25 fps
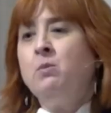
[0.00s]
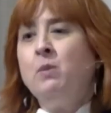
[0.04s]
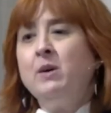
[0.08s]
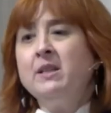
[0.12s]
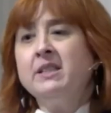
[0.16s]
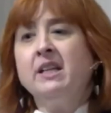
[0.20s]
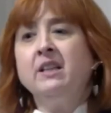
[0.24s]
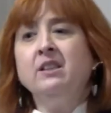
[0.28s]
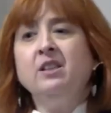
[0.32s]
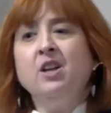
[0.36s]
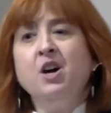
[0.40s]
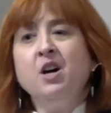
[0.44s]

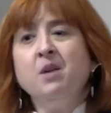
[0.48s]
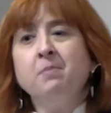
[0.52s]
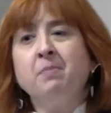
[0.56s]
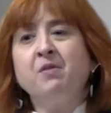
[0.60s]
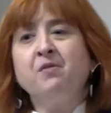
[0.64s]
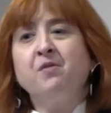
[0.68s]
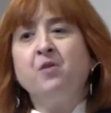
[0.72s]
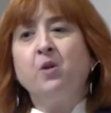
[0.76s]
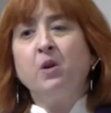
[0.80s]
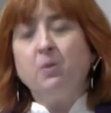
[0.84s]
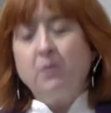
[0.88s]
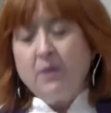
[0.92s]
It wasn't
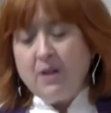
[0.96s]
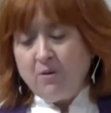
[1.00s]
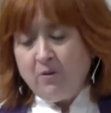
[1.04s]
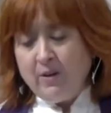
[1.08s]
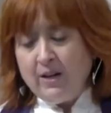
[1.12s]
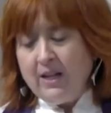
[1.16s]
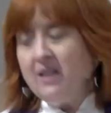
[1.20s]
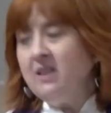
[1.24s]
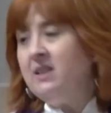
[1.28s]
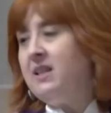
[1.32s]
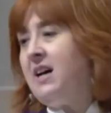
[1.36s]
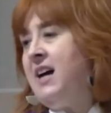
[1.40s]
long before
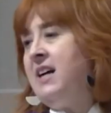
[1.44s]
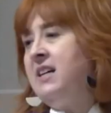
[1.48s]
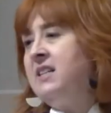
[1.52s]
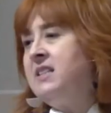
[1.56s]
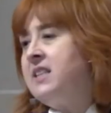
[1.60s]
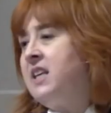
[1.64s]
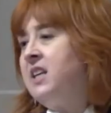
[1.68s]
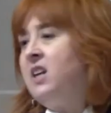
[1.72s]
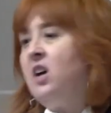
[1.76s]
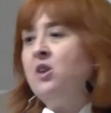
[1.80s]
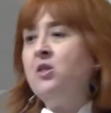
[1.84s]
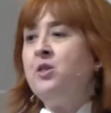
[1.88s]
we
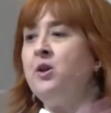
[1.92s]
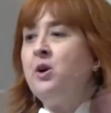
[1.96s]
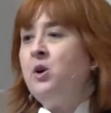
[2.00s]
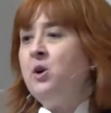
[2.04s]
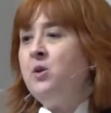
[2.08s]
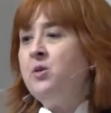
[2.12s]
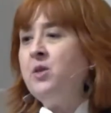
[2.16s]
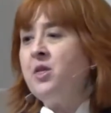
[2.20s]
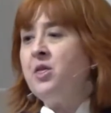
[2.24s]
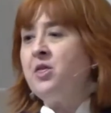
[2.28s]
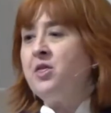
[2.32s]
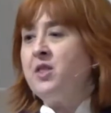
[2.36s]
realized that
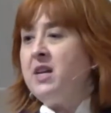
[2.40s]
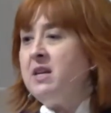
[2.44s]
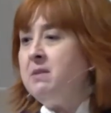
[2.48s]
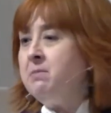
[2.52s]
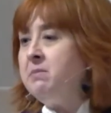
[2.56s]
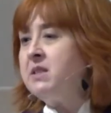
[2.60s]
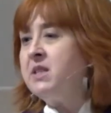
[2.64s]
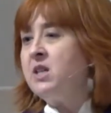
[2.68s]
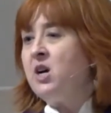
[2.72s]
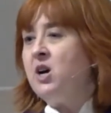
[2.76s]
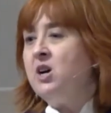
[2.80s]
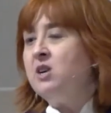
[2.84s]
although the
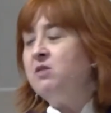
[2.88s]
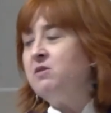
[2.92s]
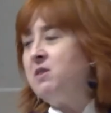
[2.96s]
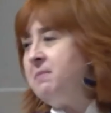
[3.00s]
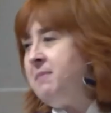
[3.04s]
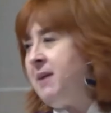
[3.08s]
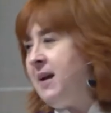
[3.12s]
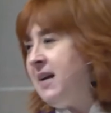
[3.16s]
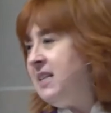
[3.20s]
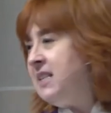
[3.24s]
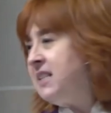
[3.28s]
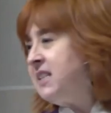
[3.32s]
theme
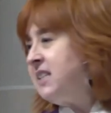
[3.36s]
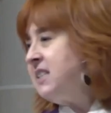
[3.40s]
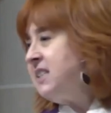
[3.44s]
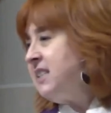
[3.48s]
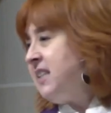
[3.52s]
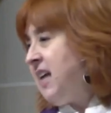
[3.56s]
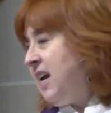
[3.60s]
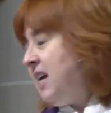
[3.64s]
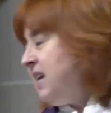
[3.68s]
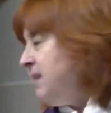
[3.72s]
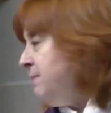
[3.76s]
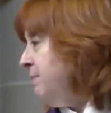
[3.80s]
song remained
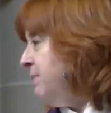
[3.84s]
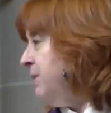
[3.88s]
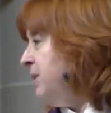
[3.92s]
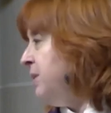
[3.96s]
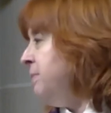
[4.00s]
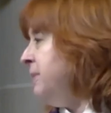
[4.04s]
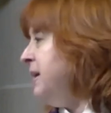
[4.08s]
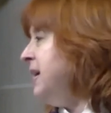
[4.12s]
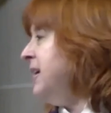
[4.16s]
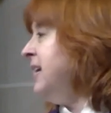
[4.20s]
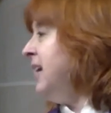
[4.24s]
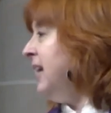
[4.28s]
the
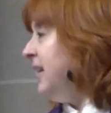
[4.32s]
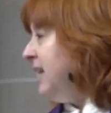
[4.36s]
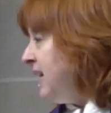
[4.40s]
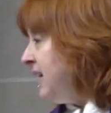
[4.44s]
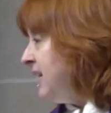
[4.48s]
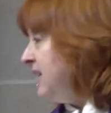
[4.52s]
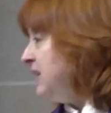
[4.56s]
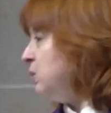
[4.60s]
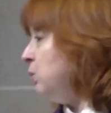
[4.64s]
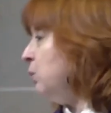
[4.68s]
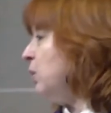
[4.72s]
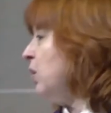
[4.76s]
same, the
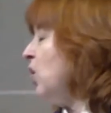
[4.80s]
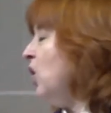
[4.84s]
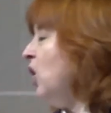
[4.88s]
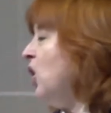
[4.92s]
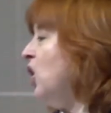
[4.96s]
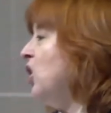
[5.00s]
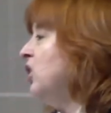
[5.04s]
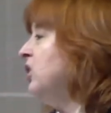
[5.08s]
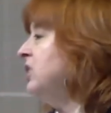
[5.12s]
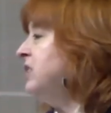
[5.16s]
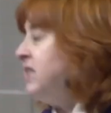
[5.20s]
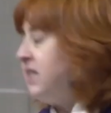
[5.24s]
beginnings
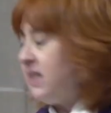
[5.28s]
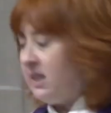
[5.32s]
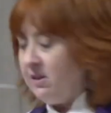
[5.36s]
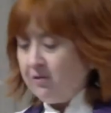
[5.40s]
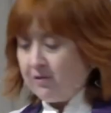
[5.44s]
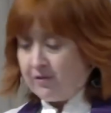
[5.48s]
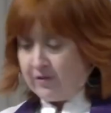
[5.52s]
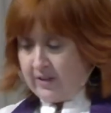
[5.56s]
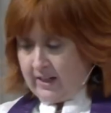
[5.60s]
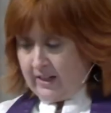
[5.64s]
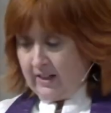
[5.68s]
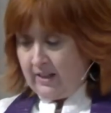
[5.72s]
were all
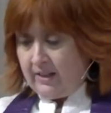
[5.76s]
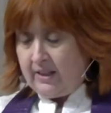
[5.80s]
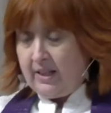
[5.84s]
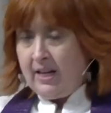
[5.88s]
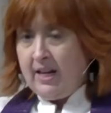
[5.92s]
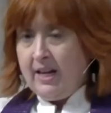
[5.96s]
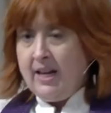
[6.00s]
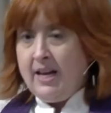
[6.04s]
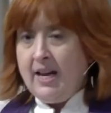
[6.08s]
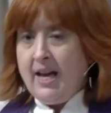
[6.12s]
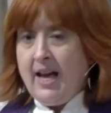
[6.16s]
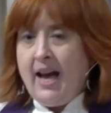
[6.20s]

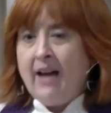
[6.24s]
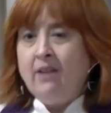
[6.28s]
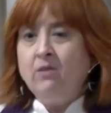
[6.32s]
different.